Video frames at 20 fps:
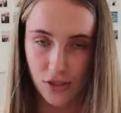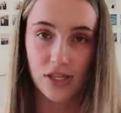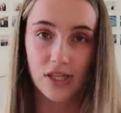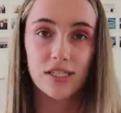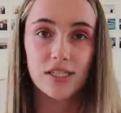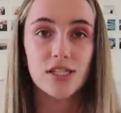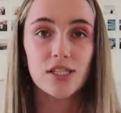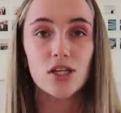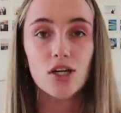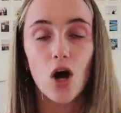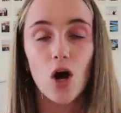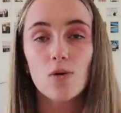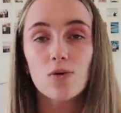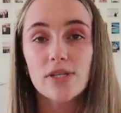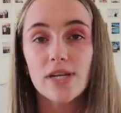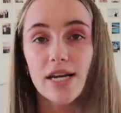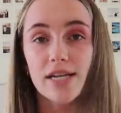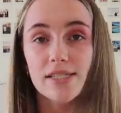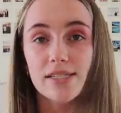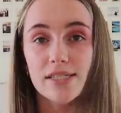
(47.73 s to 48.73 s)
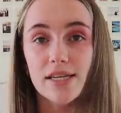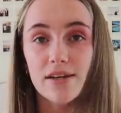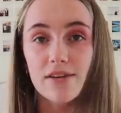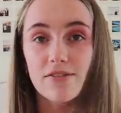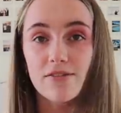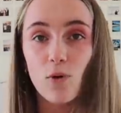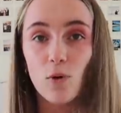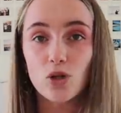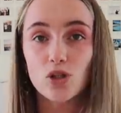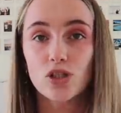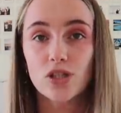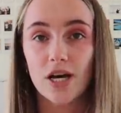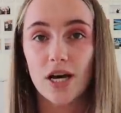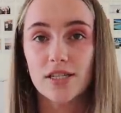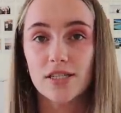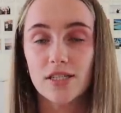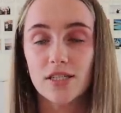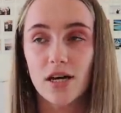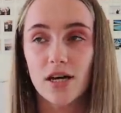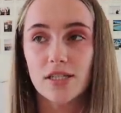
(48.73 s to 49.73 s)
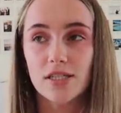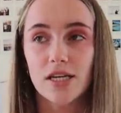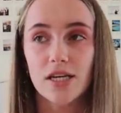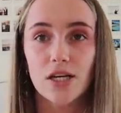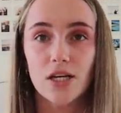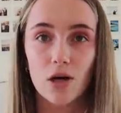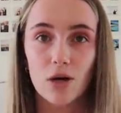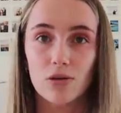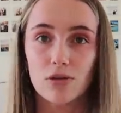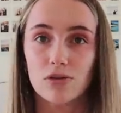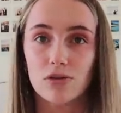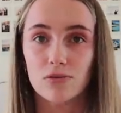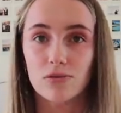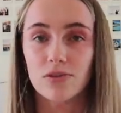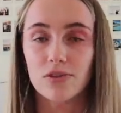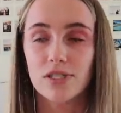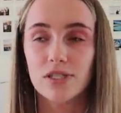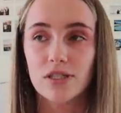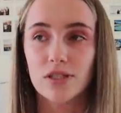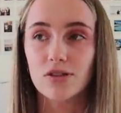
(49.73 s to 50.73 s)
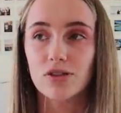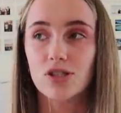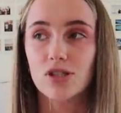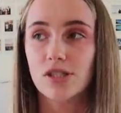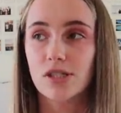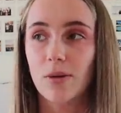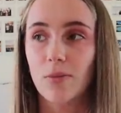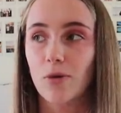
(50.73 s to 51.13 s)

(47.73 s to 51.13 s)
So these are the goals that I set for 2019 goals resolutions.